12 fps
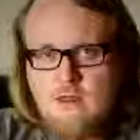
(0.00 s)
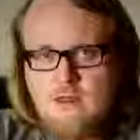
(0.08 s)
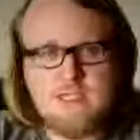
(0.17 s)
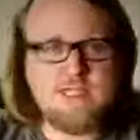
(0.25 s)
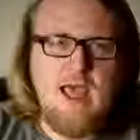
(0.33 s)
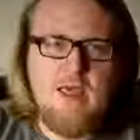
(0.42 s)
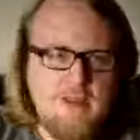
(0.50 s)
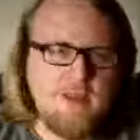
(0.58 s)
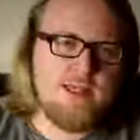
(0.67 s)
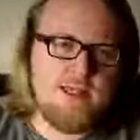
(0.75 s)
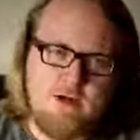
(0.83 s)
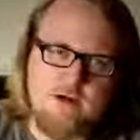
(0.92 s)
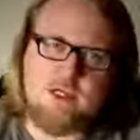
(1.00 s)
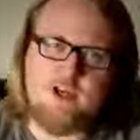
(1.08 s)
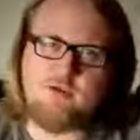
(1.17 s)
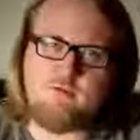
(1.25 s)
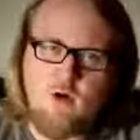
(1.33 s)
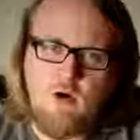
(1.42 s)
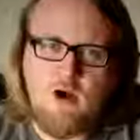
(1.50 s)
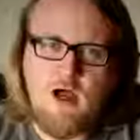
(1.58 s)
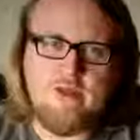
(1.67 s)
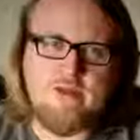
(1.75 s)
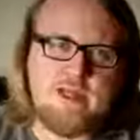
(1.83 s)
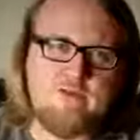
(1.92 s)
The sad thing is that you're such a
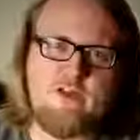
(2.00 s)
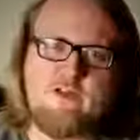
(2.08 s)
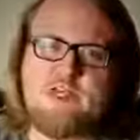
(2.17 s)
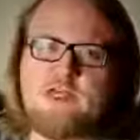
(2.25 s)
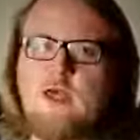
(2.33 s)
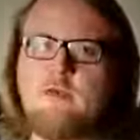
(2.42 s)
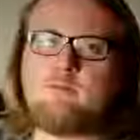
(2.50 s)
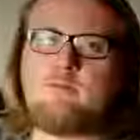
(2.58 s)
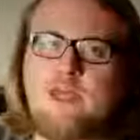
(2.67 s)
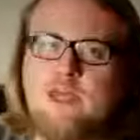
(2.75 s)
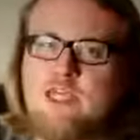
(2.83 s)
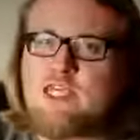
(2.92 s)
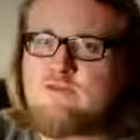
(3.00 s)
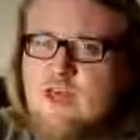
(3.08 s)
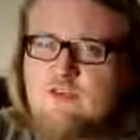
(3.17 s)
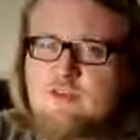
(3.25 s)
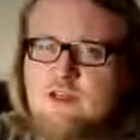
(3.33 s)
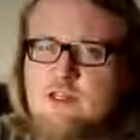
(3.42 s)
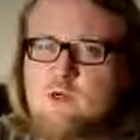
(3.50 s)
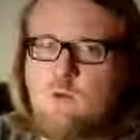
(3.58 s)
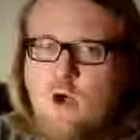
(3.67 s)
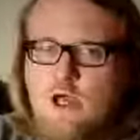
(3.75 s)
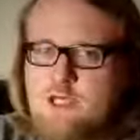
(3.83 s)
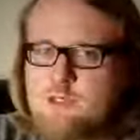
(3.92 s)
moron that even if some piece of evidence
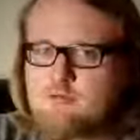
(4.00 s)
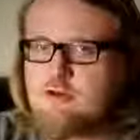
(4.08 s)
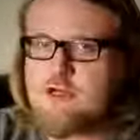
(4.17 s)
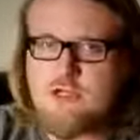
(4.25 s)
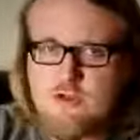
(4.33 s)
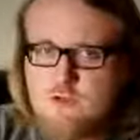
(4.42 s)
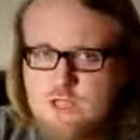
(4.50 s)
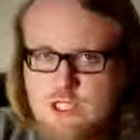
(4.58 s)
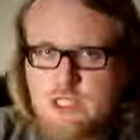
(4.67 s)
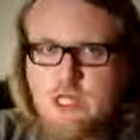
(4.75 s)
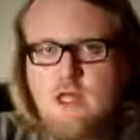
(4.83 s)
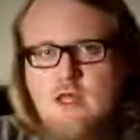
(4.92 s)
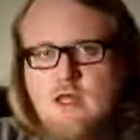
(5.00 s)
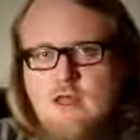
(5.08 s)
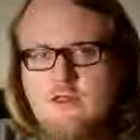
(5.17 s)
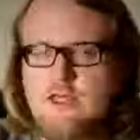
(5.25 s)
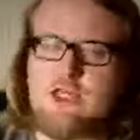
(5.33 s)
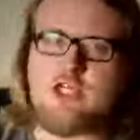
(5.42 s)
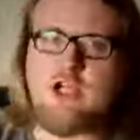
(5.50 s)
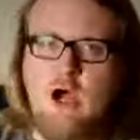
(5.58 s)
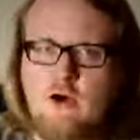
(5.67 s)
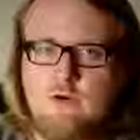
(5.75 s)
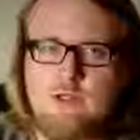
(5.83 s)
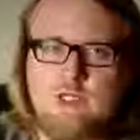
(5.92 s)
was produced that
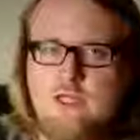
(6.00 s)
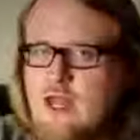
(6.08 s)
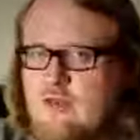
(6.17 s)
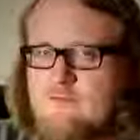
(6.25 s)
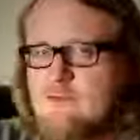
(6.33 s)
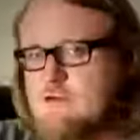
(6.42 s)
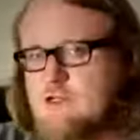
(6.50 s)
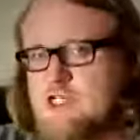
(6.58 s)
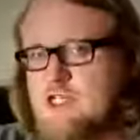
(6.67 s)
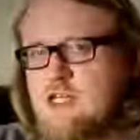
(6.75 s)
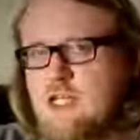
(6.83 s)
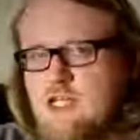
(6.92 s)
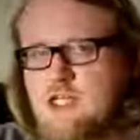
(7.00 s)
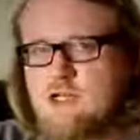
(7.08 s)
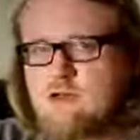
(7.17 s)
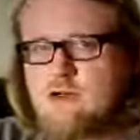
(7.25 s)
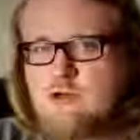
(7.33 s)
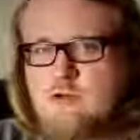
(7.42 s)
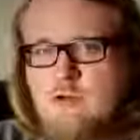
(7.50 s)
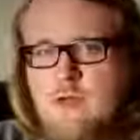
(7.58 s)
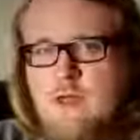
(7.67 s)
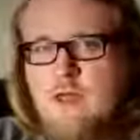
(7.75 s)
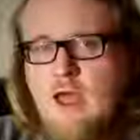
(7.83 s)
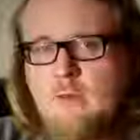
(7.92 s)
shows that evolution is true,
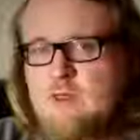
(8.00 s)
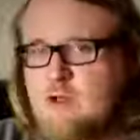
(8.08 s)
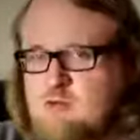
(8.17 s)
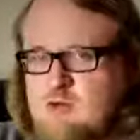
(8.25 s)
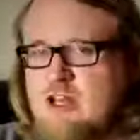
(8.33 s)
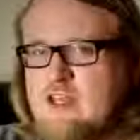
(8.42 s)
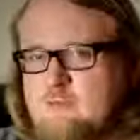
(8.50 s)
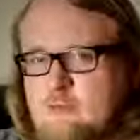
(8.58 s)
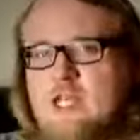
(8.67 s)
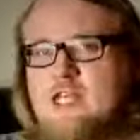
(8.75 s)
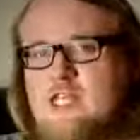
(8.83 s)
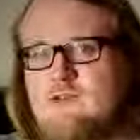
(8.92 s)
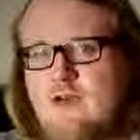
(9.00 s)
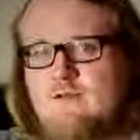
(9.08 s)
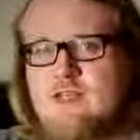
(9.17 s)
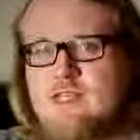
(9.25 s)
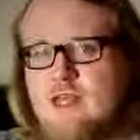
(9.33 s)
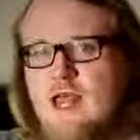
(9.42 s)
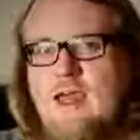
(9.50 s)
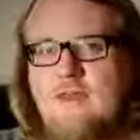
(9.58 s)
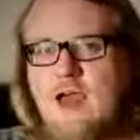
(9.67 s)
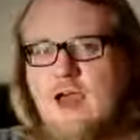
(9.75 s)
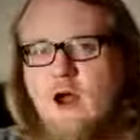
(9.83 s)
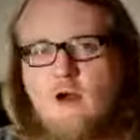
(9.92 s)
I mean, there's plenty of pieces of evidence like
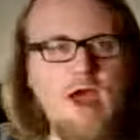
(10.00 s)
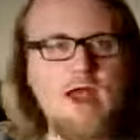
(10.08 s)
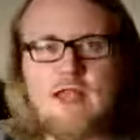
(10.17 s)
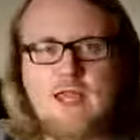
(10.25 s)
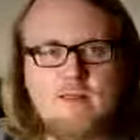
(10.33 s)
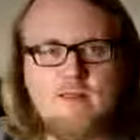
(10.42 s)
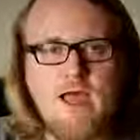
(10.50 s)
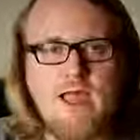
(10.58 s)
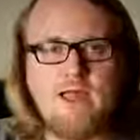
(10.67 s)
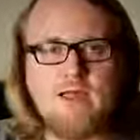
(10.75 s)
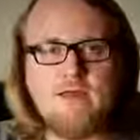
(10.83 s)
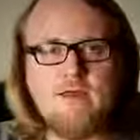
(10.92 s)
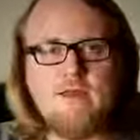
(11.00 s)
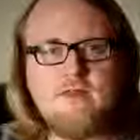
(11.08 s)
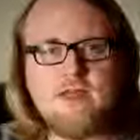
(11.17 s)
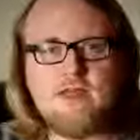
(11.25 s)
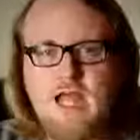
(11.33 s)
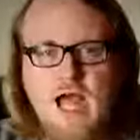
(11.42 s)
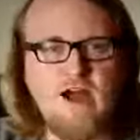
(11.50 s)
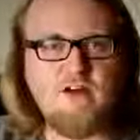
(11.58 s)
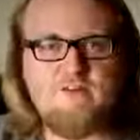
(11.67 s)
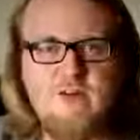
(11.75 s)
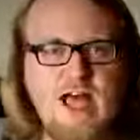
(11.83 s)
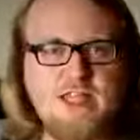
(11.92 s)
that already, like the entire
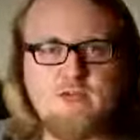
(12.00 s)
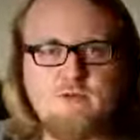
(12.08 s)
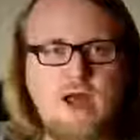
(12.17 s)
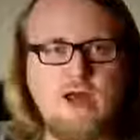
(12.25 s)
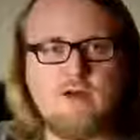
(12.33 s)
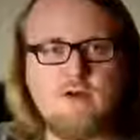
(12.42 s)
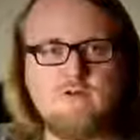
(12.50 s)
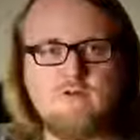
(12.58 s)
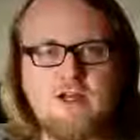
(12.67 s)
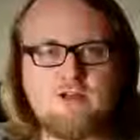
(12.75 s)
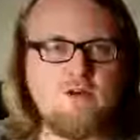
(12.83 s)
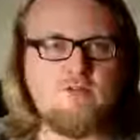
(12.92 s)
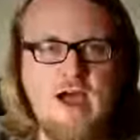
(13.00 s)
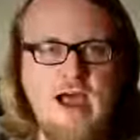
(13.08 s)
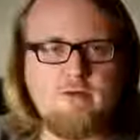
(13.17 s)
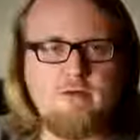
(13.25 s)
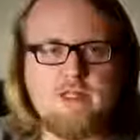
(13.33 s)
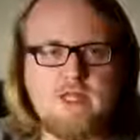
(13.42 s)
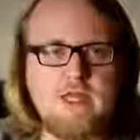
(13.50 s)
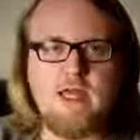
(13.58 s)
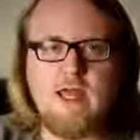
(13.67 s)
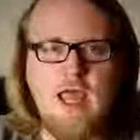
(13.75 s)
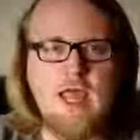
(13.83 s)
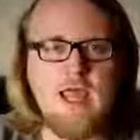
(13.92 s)
fossil record, retroviral
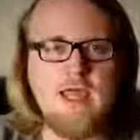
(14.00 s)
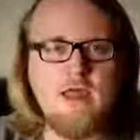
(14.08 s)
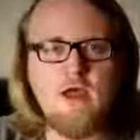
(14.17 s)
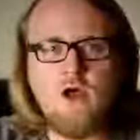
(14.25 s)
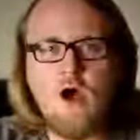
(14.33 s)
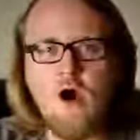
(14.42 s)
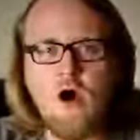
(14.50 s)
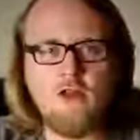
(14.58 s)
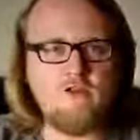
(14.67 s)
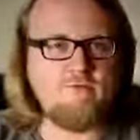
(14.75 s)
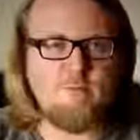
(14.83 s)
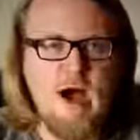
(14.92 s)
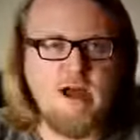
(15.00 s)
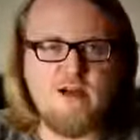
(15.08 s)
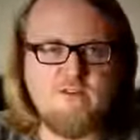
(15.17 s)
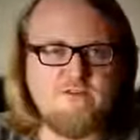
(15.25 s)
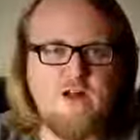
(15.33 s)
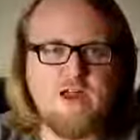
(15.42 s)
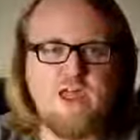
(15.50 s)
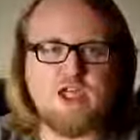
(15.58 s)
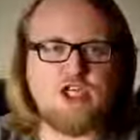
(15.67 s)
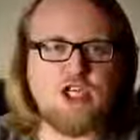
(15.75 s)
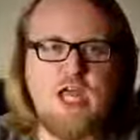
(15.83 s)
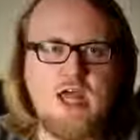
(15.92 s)
DNA, all of modern fucking
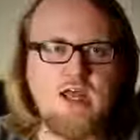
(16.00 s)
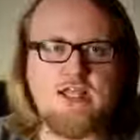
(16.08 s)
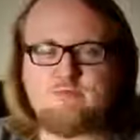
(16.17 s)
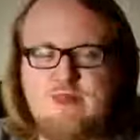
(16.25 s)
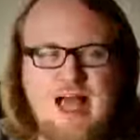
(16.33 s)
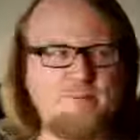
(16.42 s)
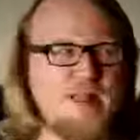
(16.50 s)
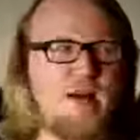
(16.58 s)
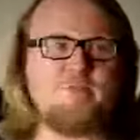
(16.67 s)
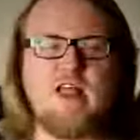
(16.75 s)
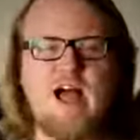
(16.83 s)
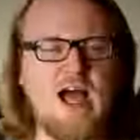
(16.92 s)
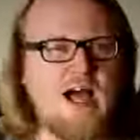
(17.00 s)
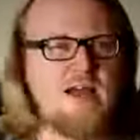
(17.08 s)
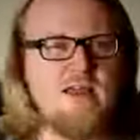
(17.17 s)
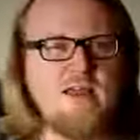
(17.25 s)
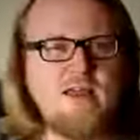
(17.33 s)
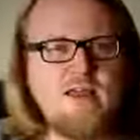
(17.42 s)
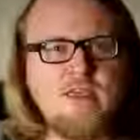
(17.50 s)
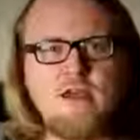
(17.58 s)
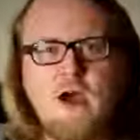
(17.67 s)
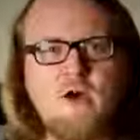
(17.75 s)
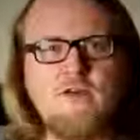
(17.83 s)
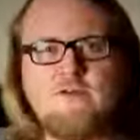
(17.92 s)
genetics, blah, blah, blah. You
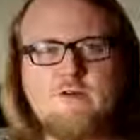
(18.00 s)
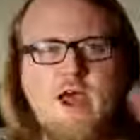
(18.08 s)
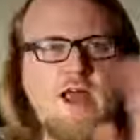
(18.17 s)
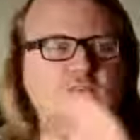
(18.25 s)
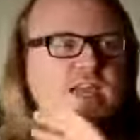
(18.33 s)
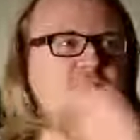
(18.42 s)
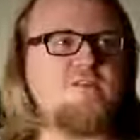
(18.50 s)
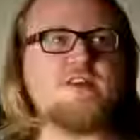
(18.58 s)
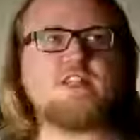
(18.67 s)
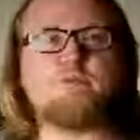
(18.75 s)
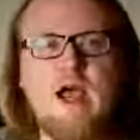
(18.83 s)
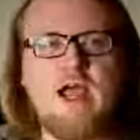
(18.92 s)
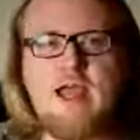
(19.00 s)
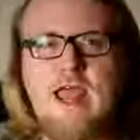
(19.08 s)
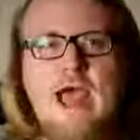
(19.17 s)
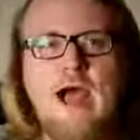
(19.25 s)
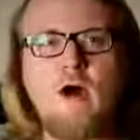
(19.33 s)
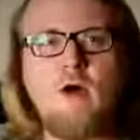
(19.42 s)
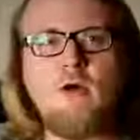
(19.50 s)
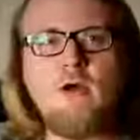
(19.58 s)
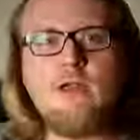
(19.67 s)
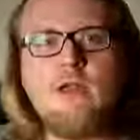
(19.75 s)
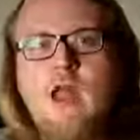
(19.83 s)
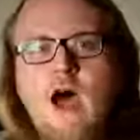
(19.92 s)
know, if you're not convinced by now,
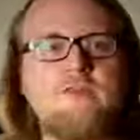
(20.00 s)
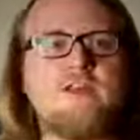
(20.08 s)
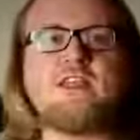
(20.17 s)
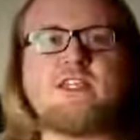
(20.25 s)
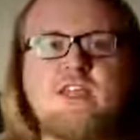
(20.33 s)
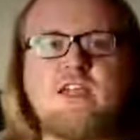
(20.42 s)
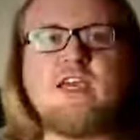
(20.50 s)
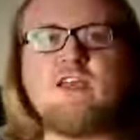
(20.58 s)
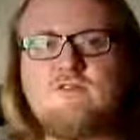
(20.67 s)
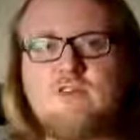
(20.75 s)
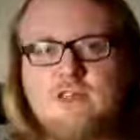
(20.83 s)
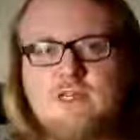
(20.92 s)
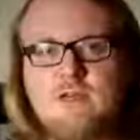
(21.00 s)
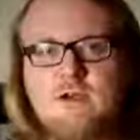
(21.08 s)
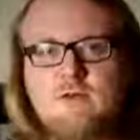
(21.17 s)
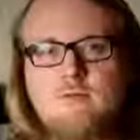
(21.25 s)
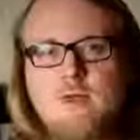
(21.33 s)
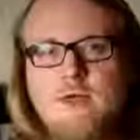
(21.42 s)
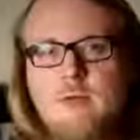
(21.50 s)
nothing is going to convince you.